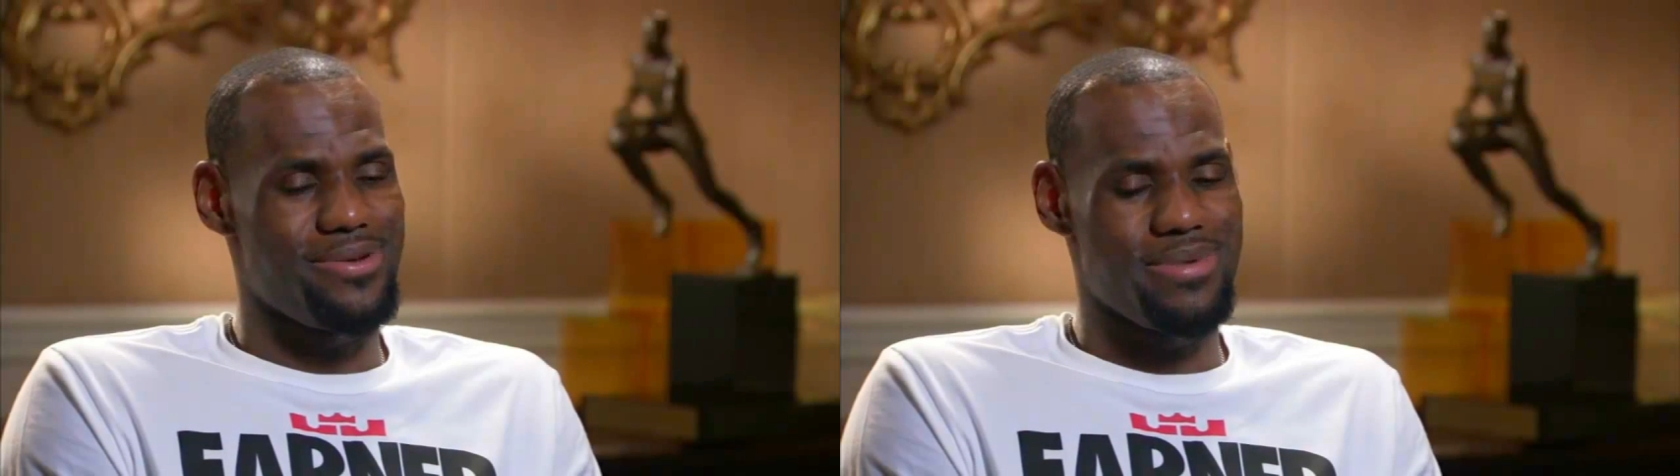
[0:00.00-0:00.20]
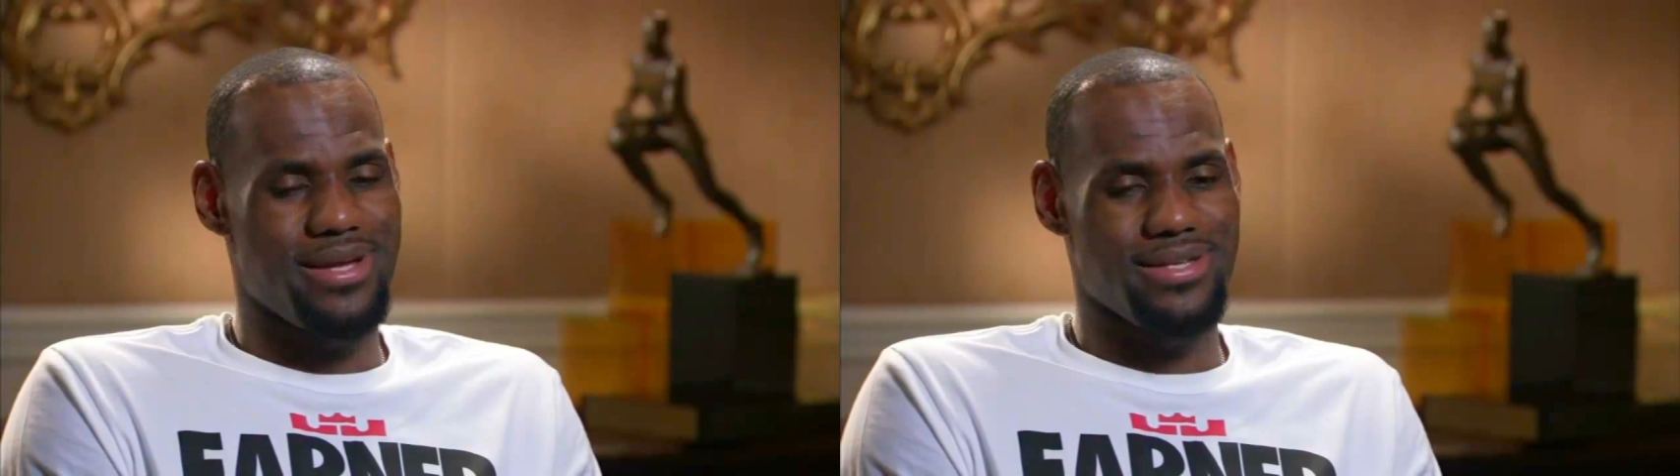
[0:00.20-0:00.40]

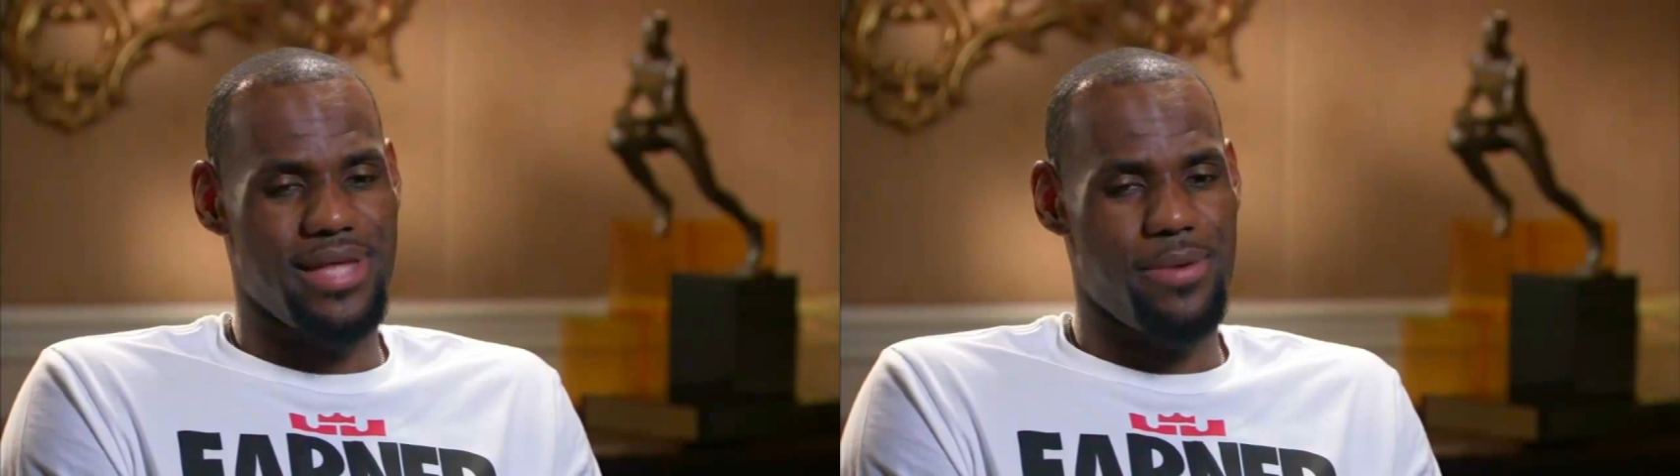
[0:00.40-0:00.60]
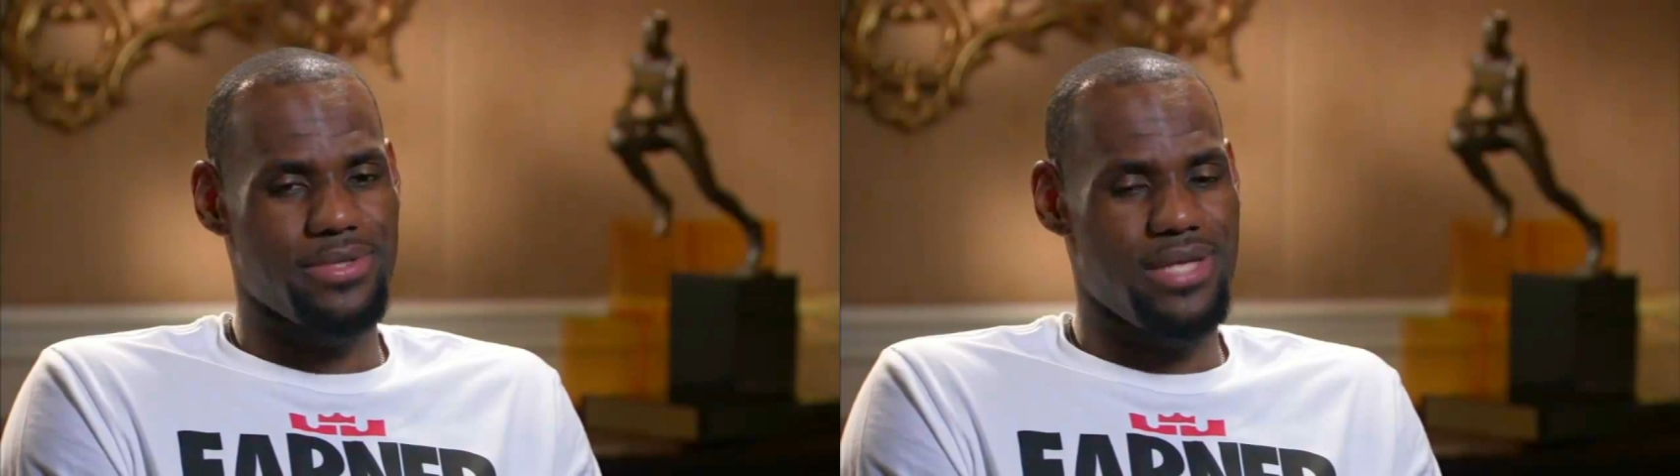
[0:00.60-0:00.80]
because
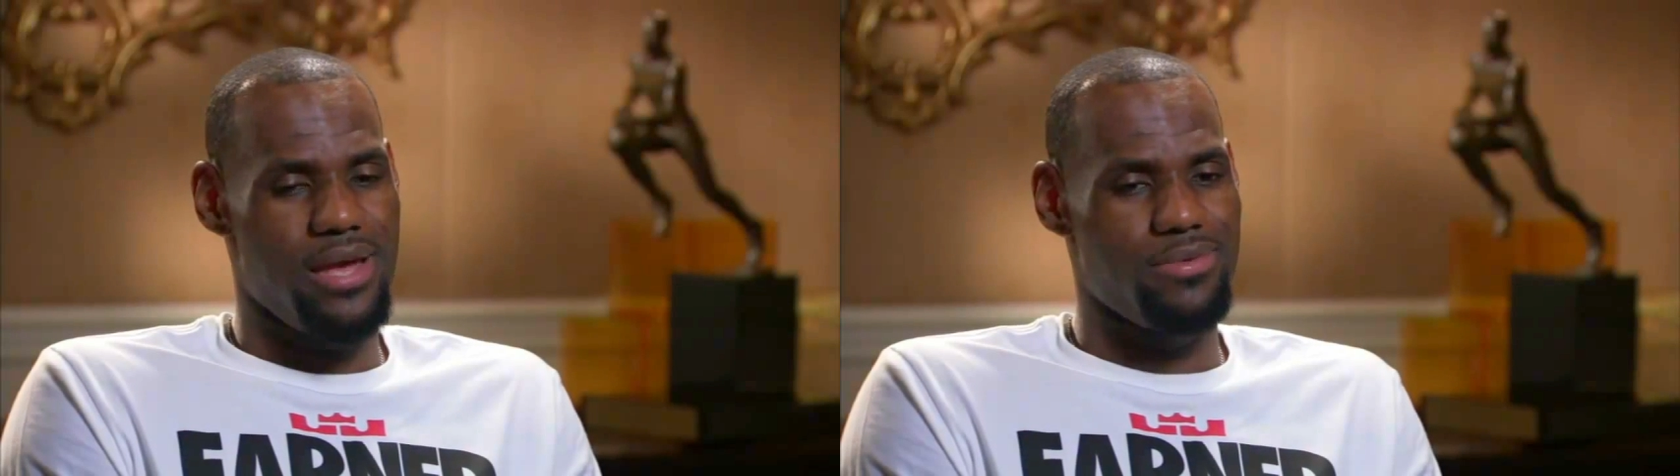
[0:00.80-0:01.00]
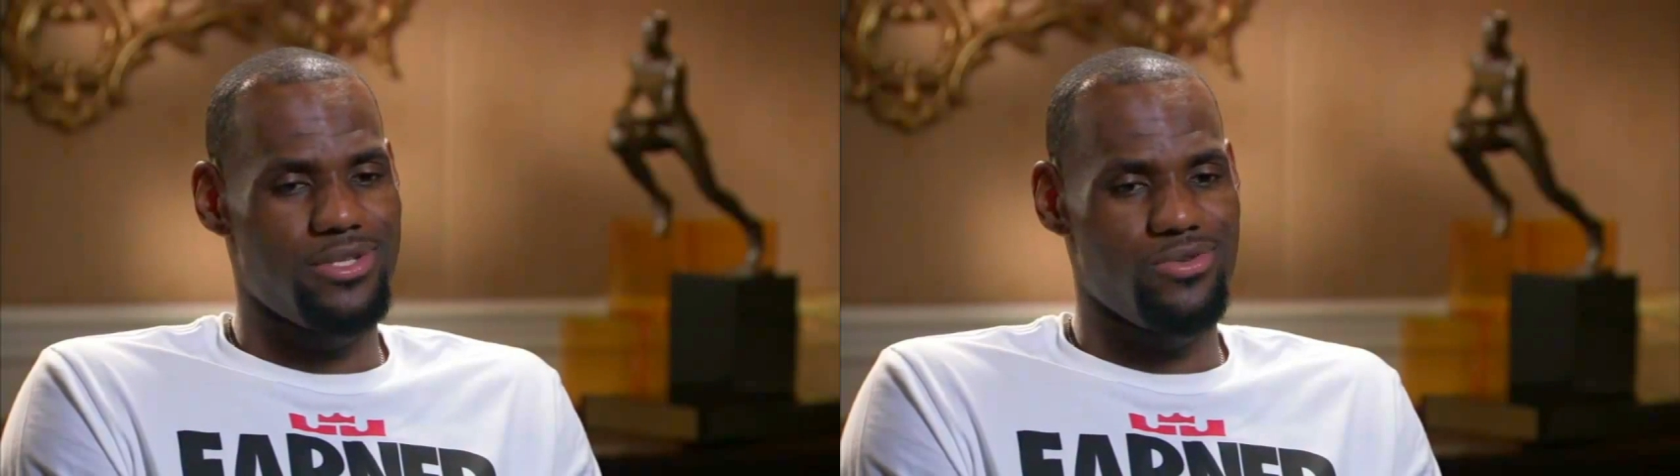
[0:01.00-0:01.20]
they was
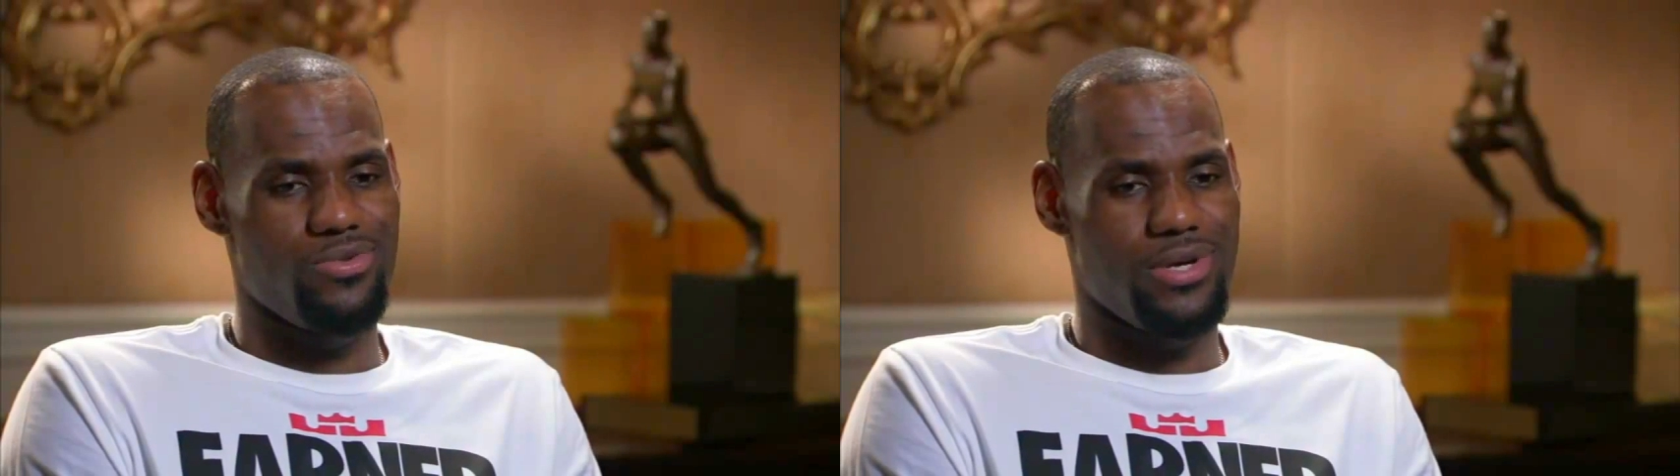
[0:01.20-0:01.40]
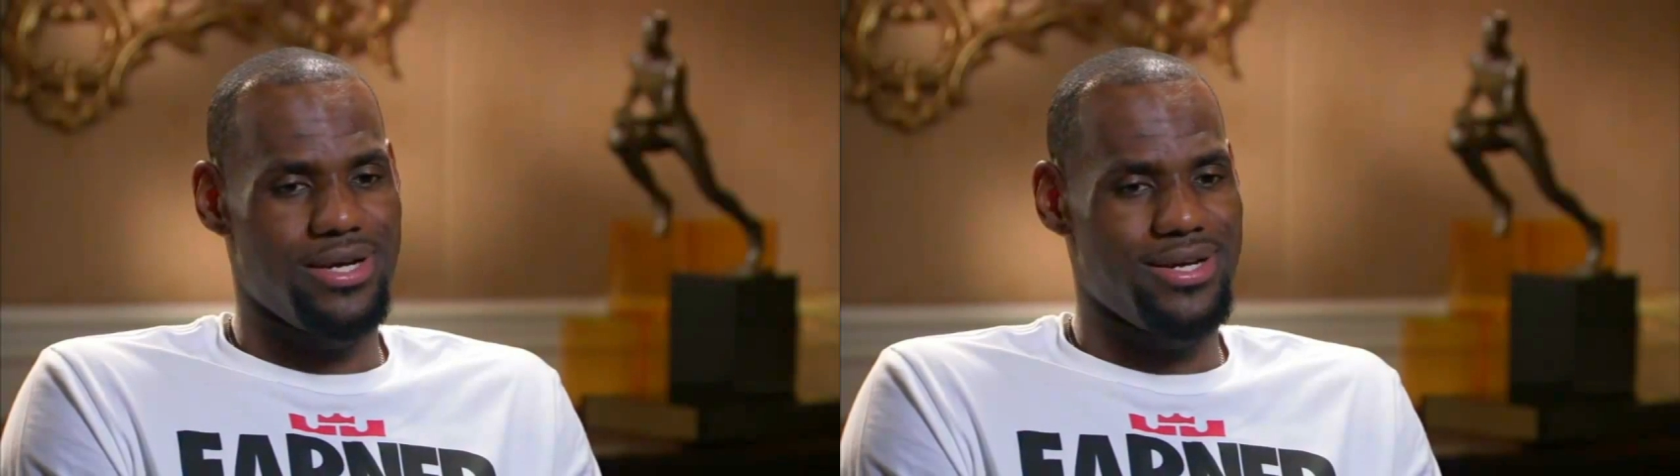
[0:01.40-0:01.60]
able
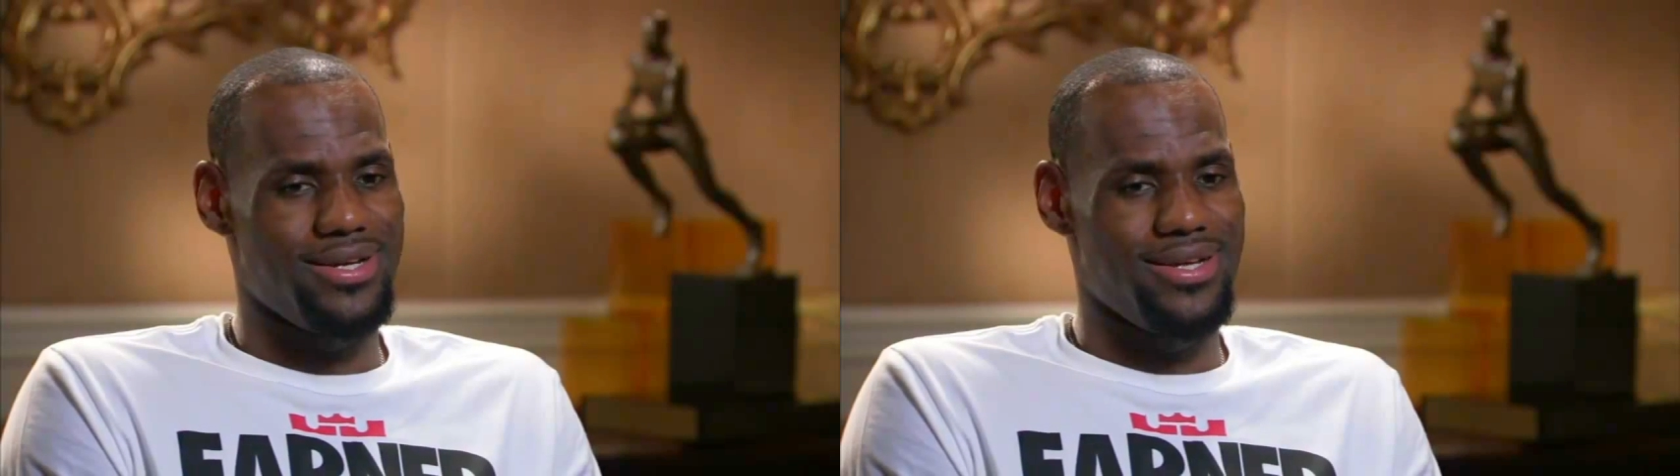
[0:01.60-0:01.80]
to,